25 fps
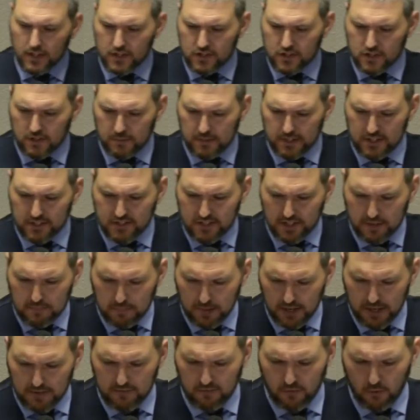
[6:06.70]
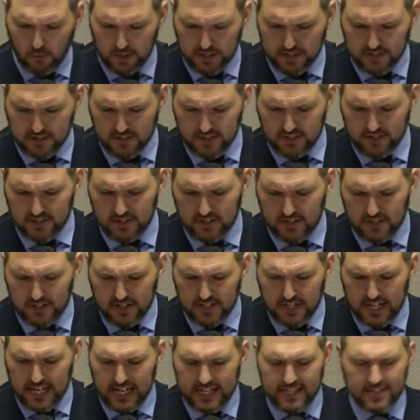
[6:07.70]
Somebody said my voice is
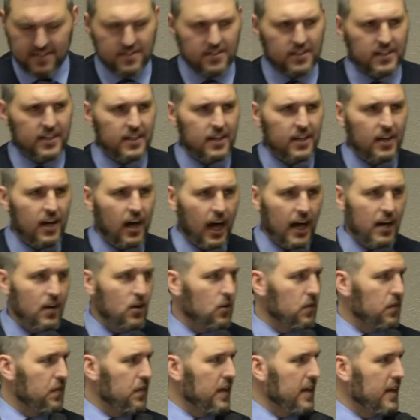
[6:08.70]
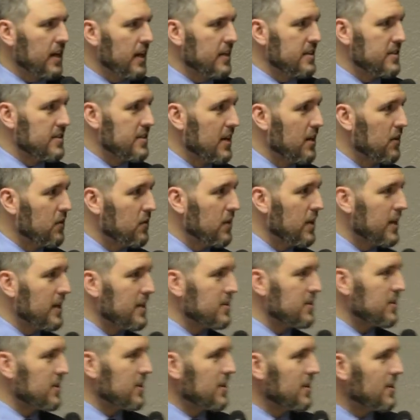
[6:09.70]
nasally. I don't think I sound
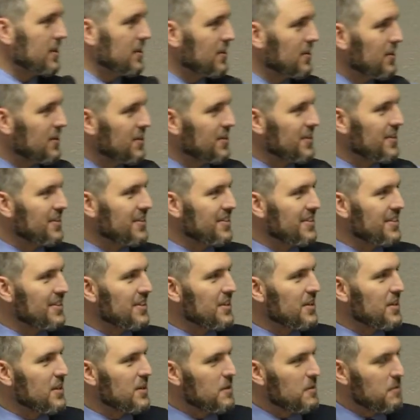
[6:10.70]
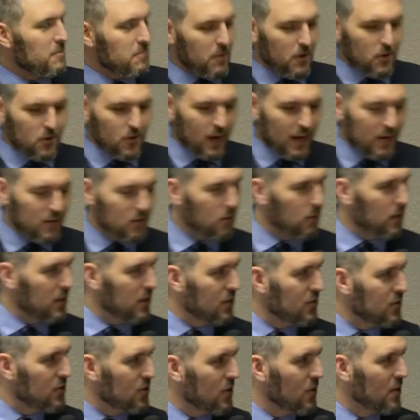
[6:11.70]
nasally. Brother Andrew, what are you
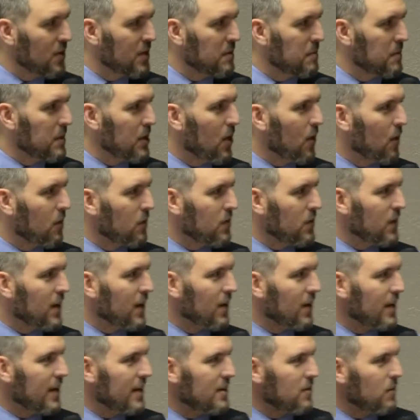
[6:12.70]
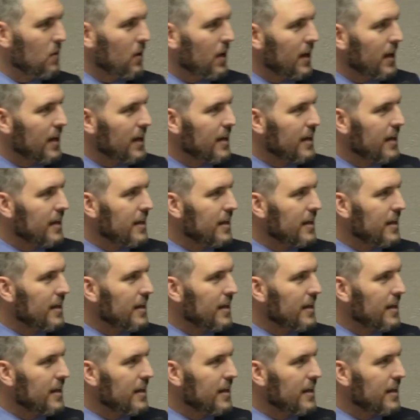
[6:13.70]
doing to me over there anyway?